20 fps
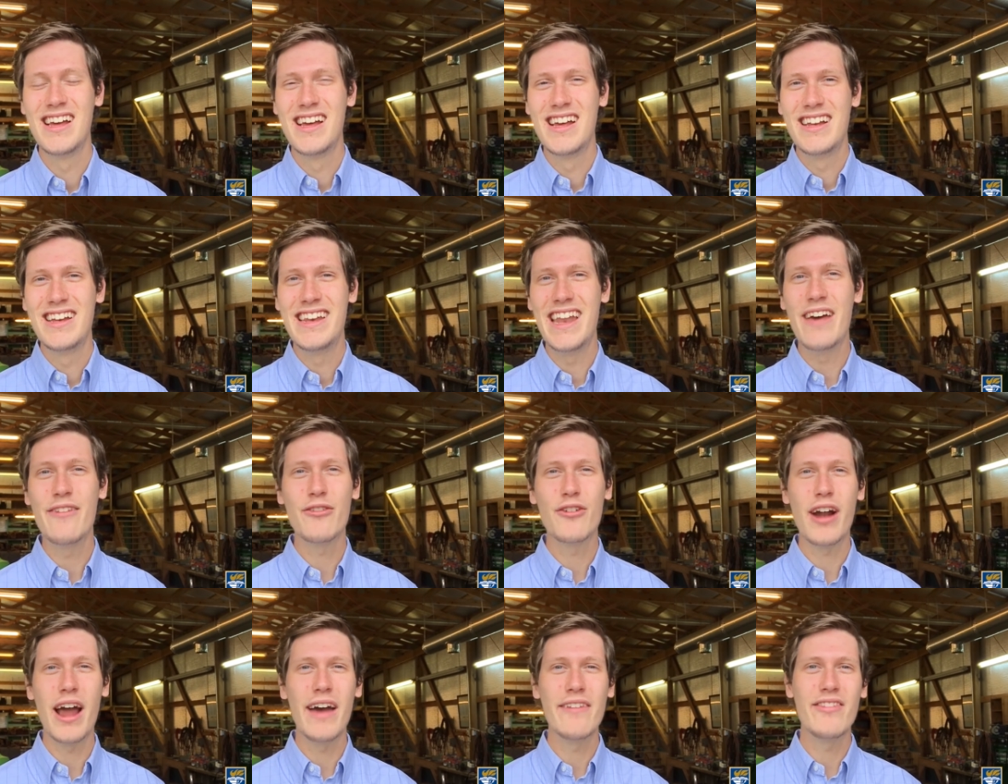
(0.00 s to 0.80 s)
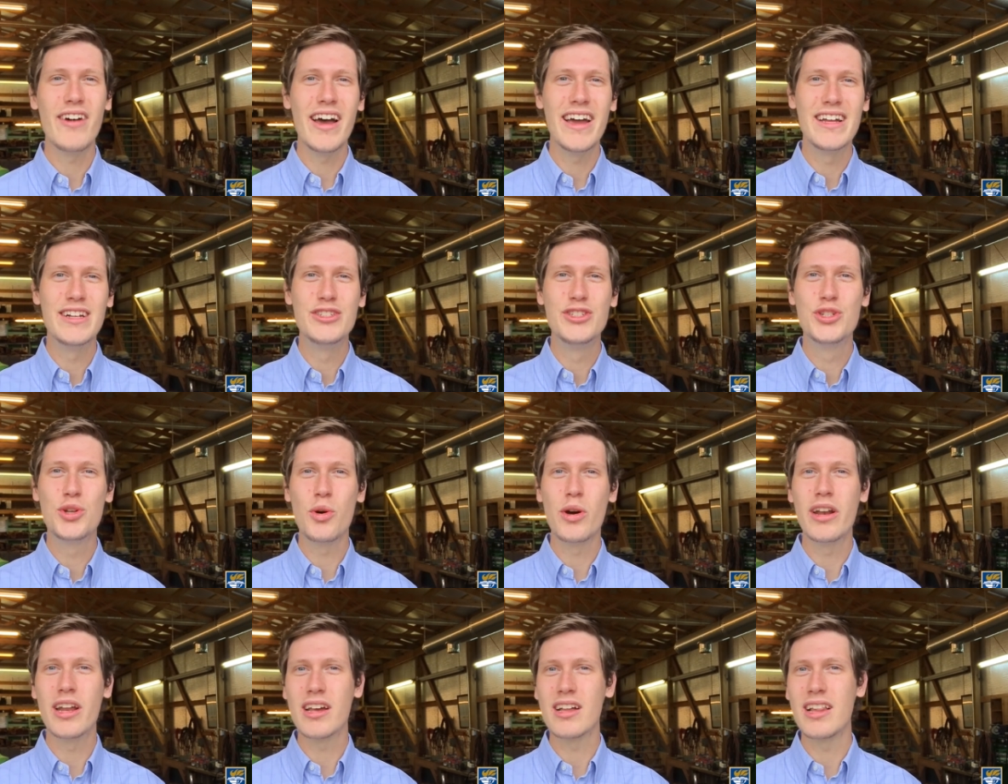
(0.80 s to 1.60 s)
Never have I
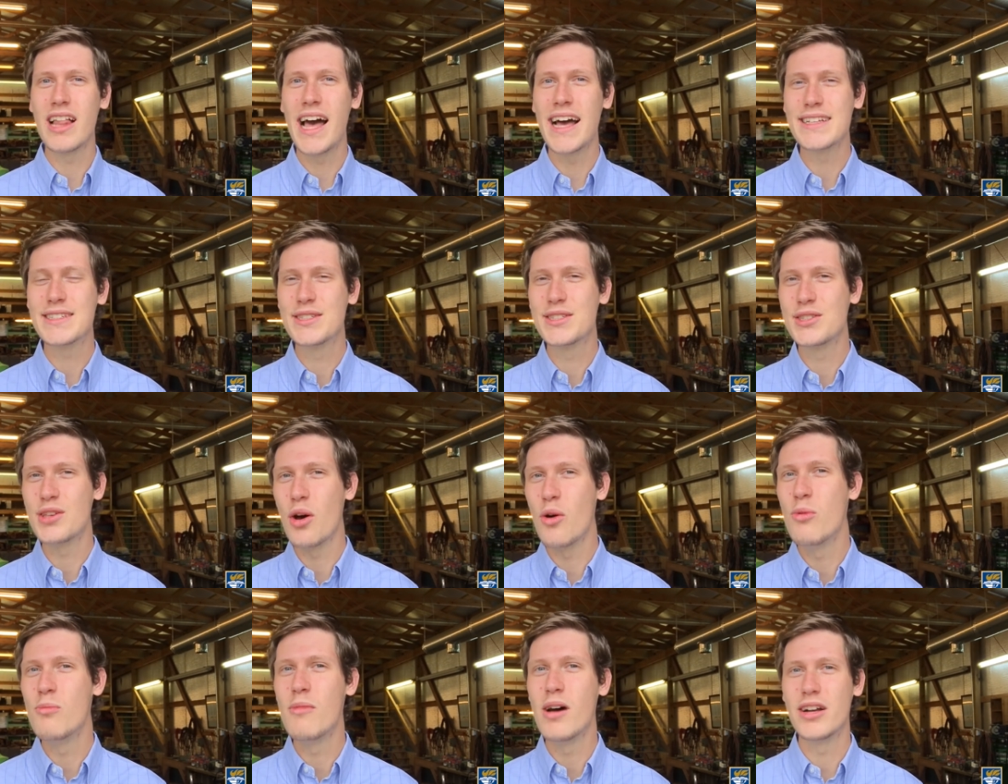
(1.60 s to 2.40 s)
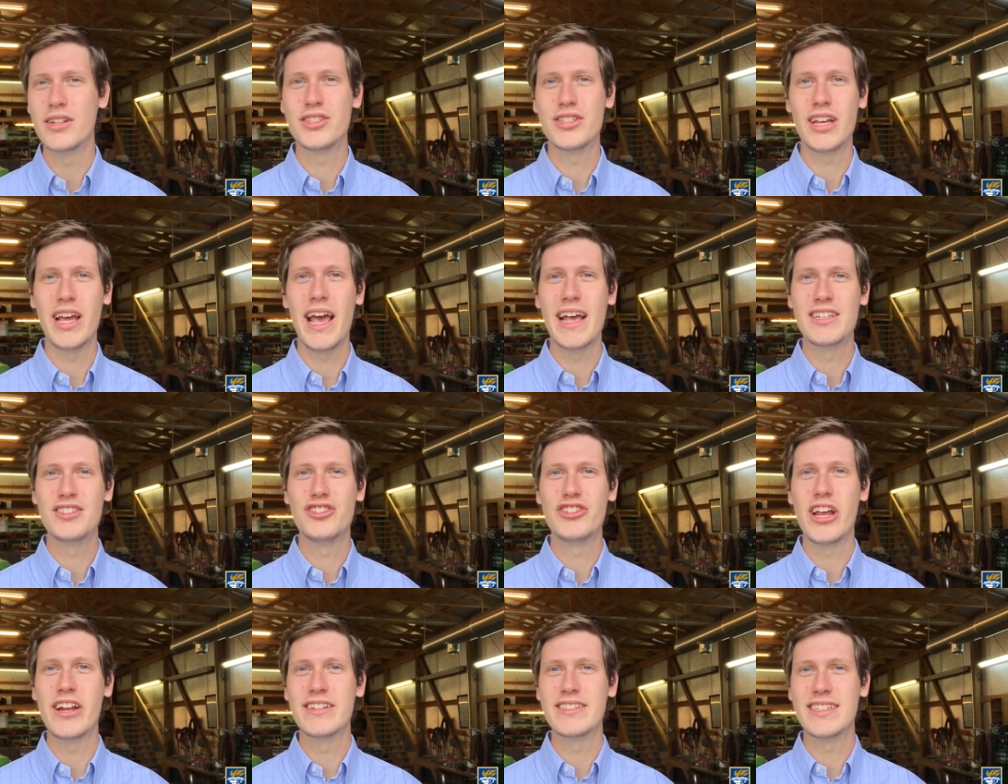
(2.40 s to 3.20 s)
enjoyed a class so much as
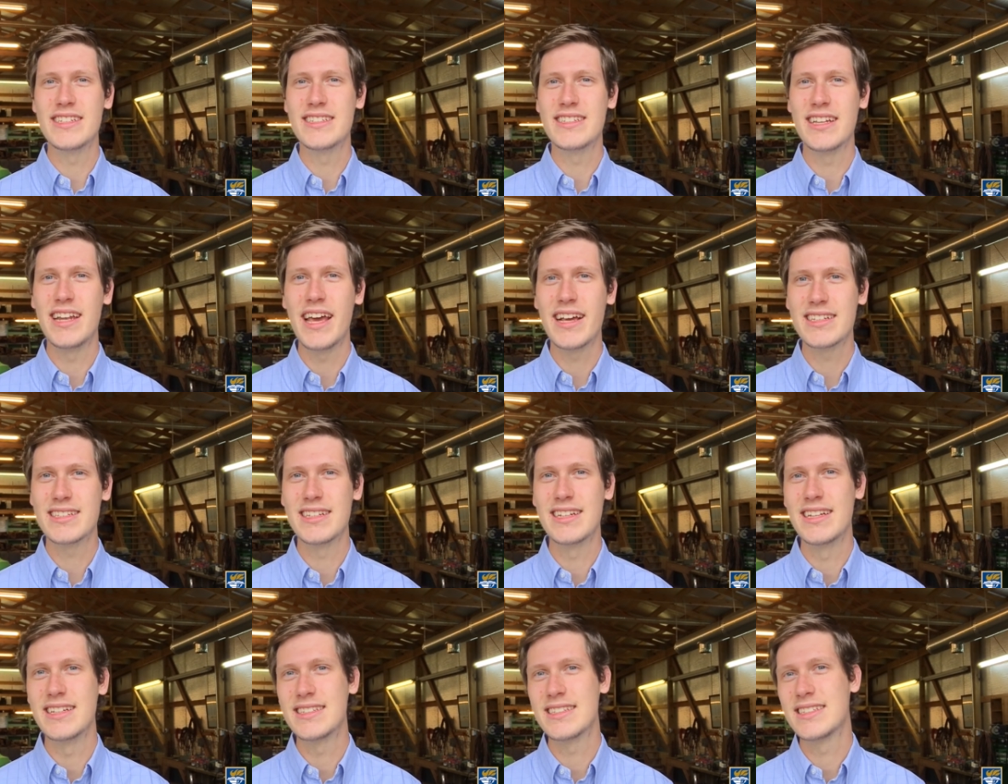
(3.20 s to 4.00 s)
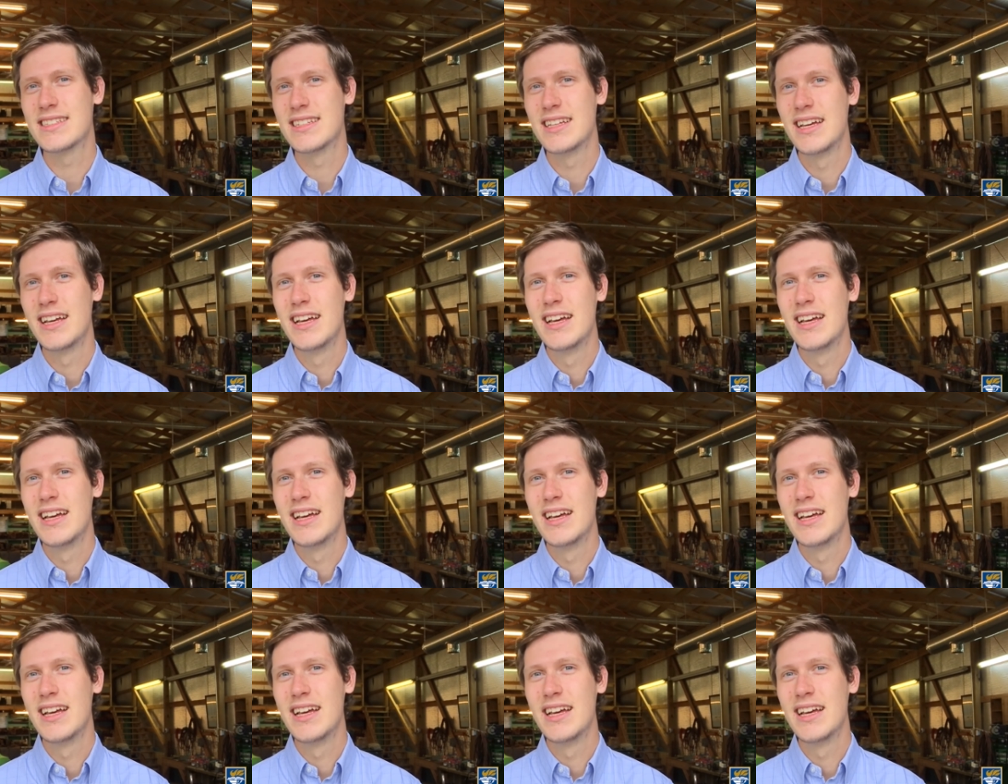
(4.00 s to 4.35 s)
Genesis and Exodus,